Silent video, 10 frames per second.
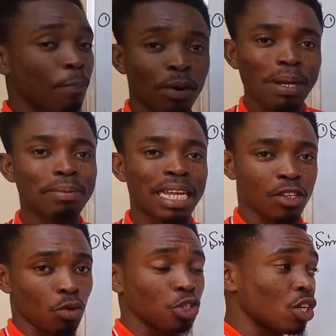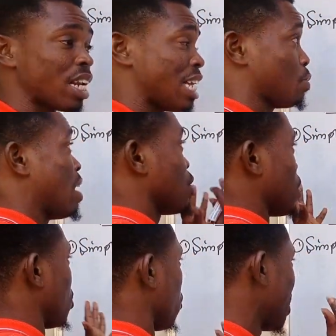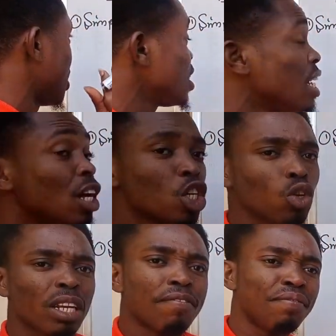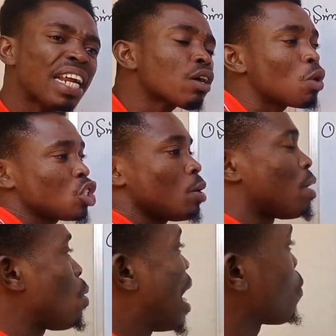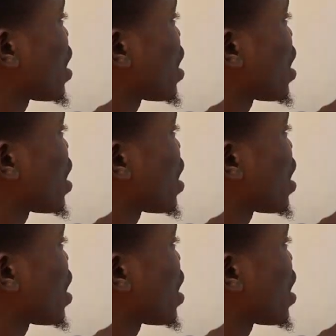problems and solutions as we have on the board already. So the very question number one,